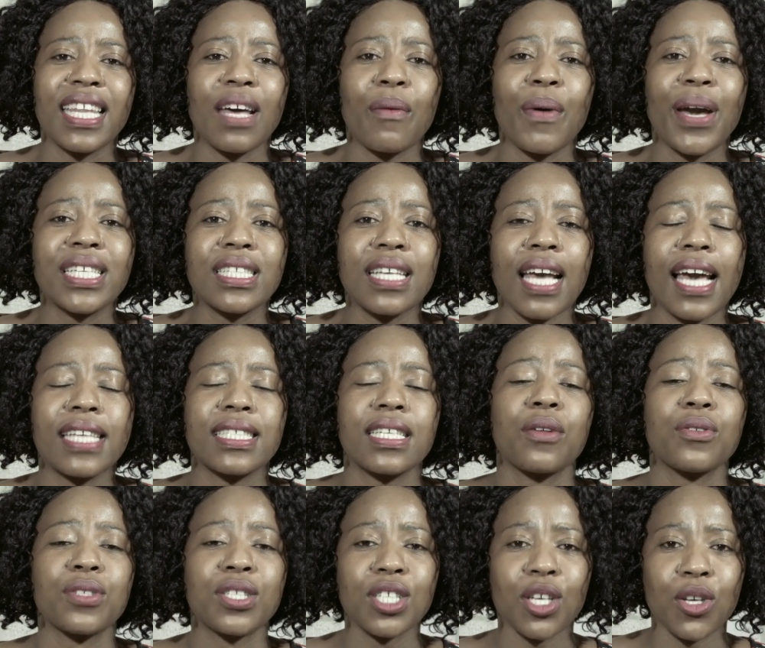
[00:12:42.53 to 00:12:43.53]
Otherwise, guys,
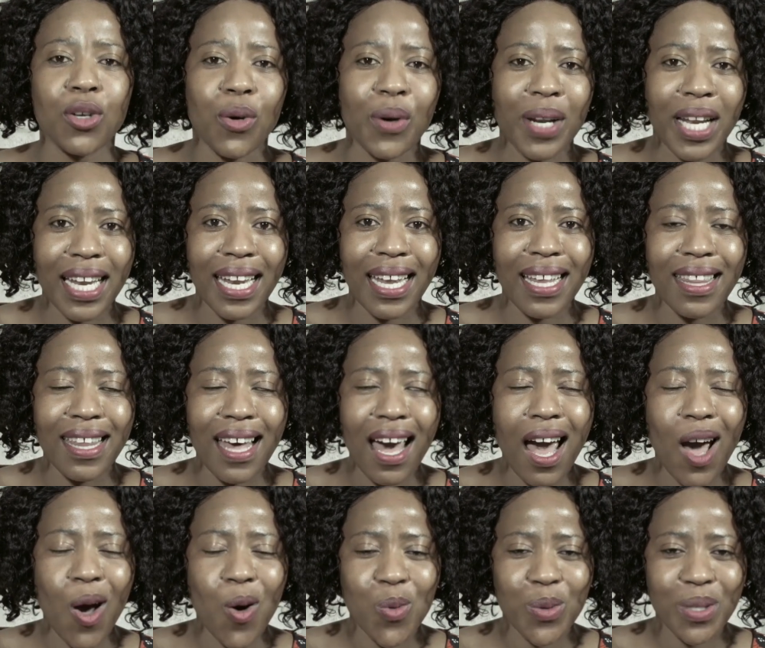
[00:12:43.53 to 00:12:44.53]
I'll see you on
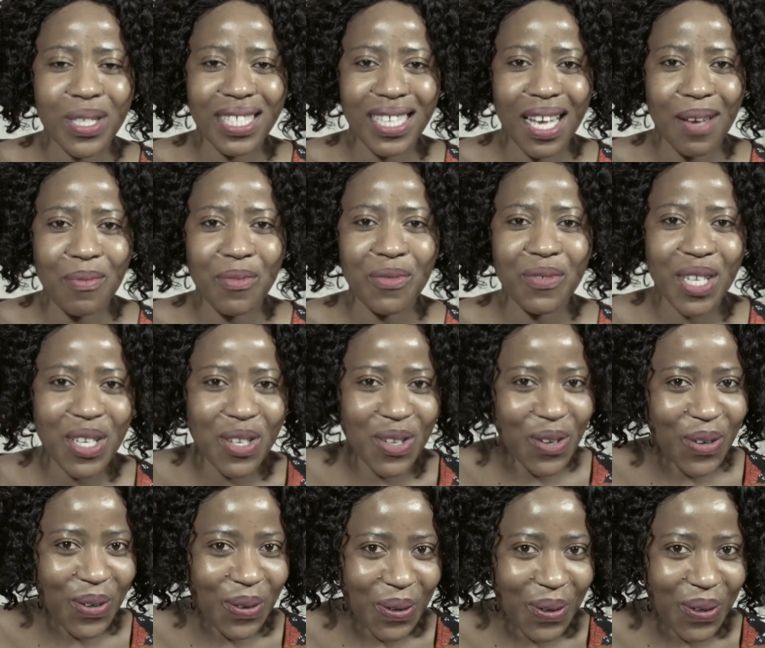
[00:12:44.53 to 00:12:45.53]
another some
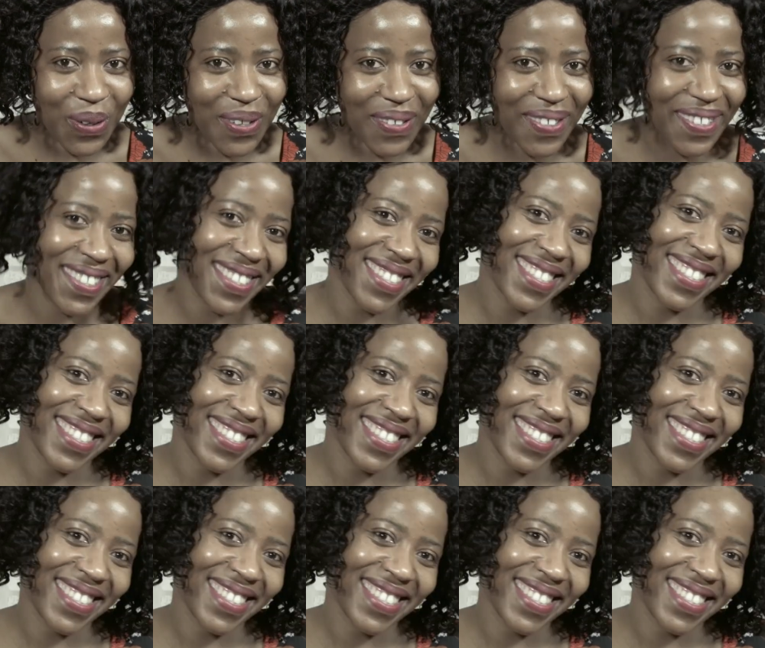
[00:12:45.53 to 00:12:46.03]
video.